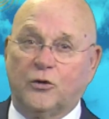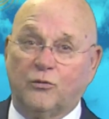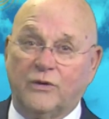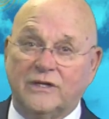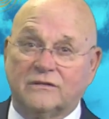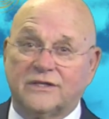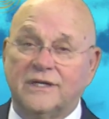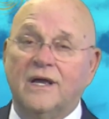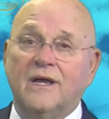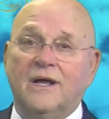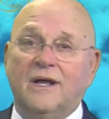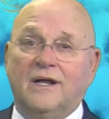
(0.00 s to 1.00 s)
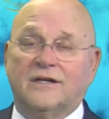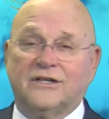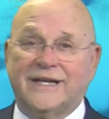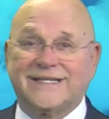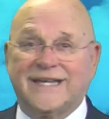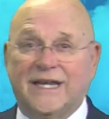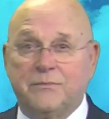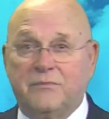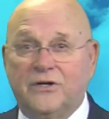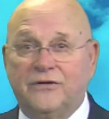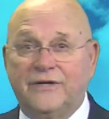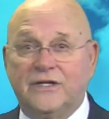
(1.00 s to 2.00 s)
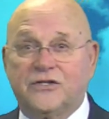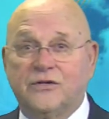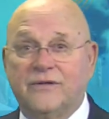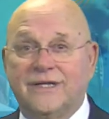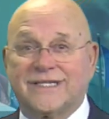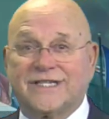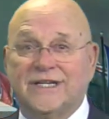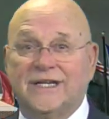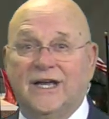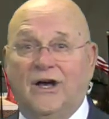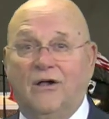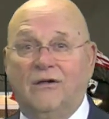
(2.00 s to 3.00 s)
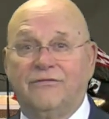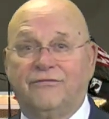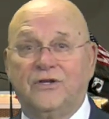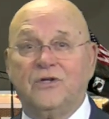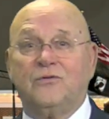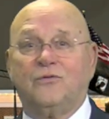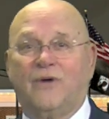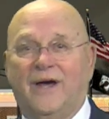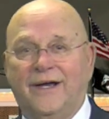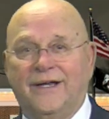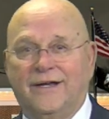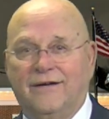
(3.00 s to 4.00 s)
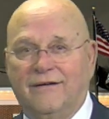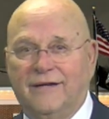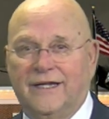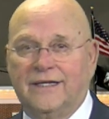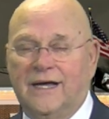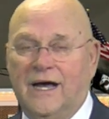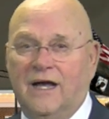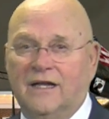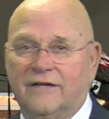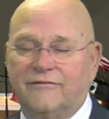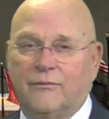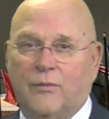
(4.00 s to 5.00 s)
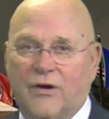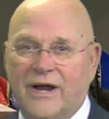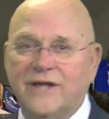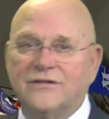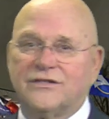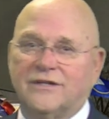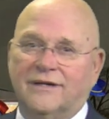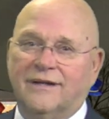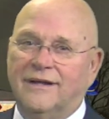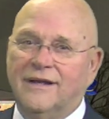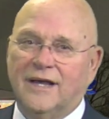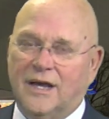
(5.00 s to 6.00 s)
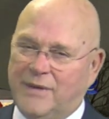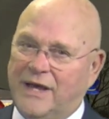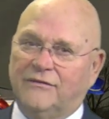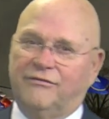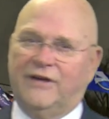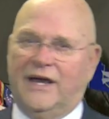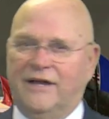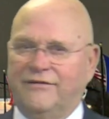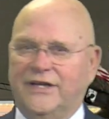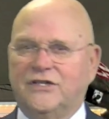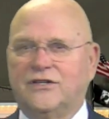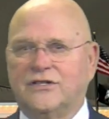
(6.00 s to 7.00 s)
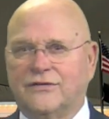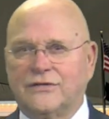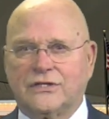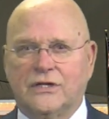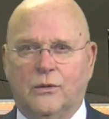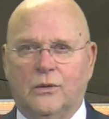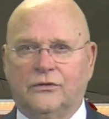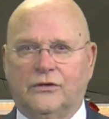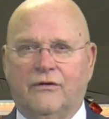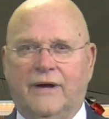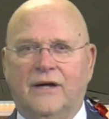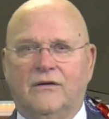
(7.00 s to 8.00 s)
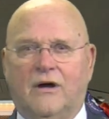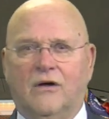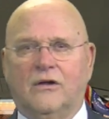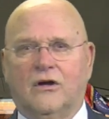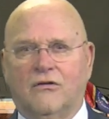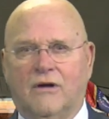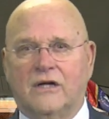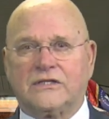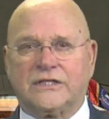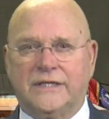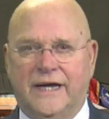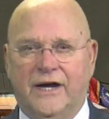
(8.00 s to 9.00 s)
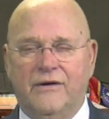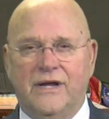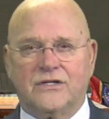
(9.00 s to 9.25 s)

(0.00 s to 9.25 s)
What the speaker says: Realty. So let's get moving to the City Hall view right here in Olive Branch. About 5 inches of snow on the ground all across the area.